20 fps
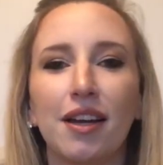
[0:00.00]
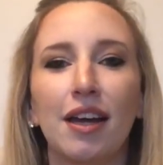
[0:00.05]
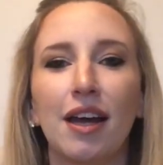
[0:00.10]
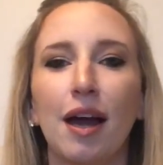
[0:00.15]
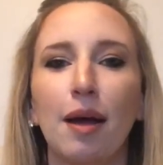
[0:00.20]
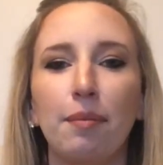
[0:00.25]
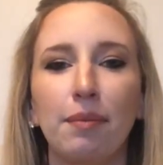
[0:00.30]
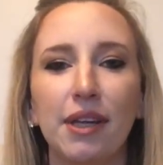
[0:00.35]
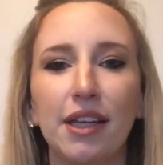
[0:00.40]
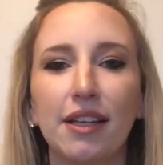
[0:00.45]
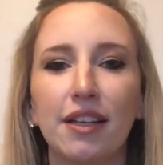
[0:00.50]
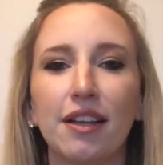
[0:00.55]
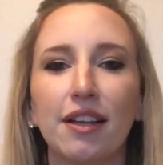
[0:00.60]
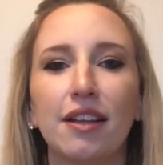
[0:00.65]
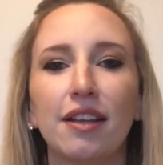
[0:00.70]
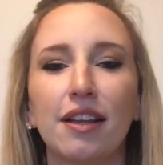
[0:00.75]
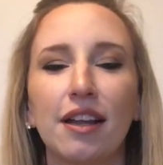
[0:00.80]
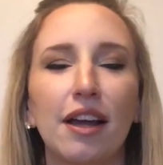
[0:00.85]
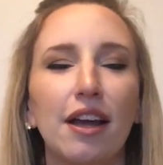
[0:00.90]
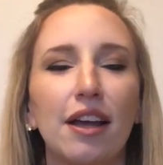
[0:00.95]
I mean,
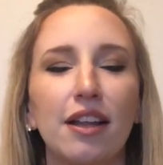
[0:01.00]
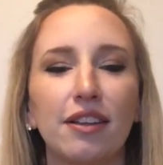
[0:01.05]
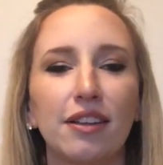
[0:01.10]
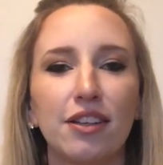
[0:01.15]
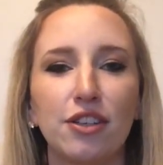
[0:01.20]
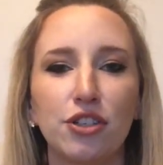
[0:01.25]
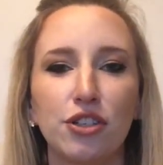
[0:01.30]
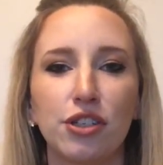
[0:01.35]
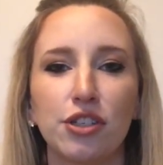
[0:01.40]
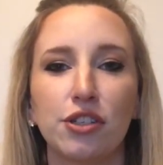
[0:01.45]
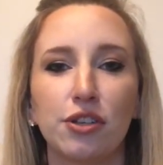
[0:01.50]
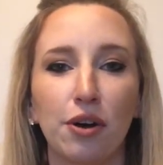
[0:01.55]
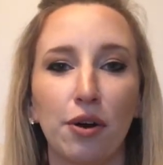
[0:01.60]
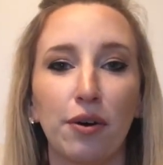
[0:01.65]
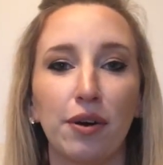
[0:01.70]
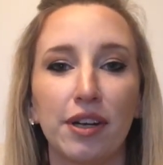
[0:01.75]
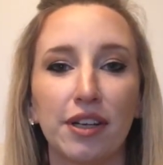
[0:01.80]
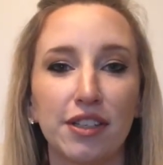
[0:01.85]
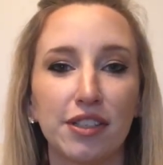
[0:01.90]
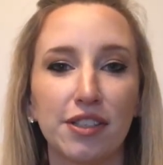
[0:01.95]
at least she's
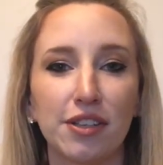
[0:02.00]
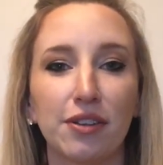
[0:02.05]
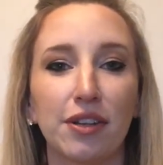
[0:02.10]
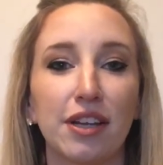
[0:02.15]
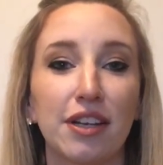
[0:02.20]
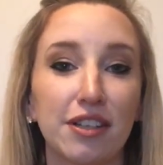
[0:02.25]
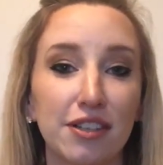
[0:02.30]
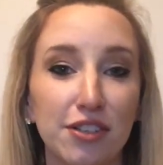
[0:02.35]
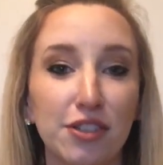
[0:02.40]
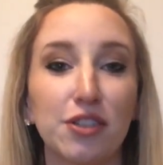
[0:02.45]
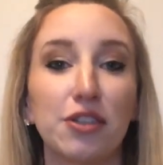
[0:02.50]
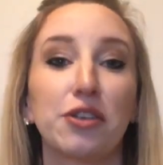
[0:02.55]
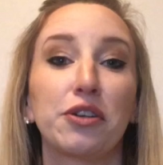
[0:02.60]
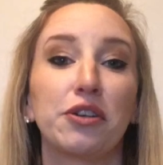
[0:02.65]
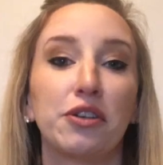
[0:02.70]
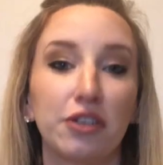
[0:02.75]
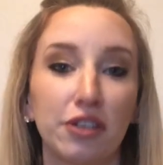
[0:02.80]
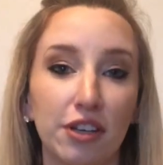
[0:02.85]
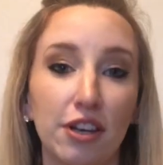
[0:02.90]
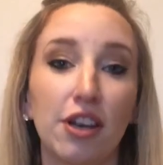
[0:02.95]
growing, so that is
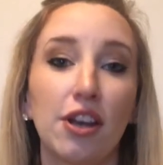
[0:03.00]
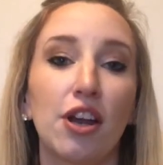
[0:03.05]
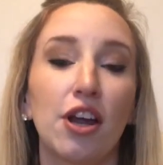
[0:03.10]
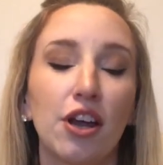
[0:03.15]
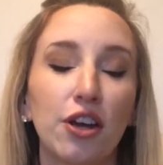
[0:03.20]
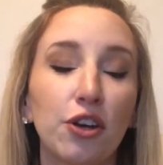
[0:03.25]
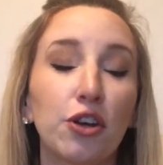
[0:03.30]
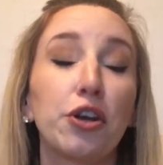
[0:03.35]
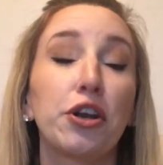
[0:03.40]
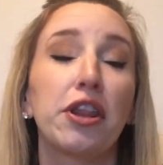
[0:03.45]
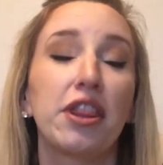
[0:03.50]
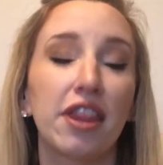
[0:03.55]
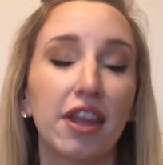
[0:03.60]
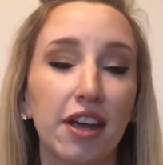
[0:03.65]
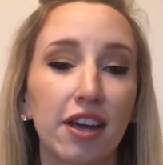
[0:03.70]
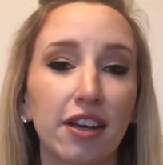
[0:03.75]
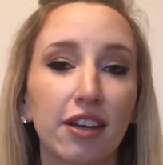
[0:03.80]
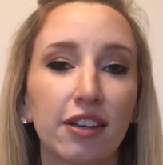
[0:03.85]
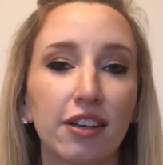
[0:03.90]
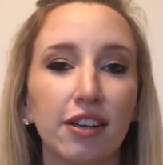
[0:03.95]
a good
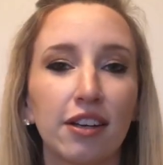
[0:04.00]
thing.